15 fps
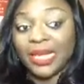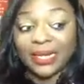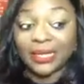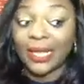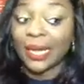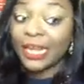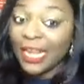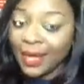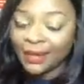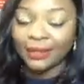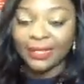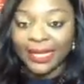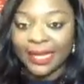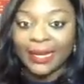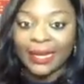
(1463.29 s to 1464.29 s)
and they're
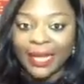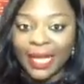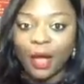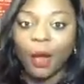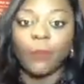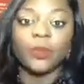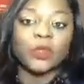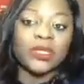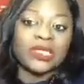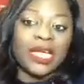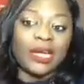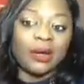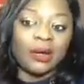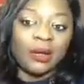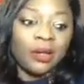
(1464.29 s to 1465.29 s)
not getting help. So it's like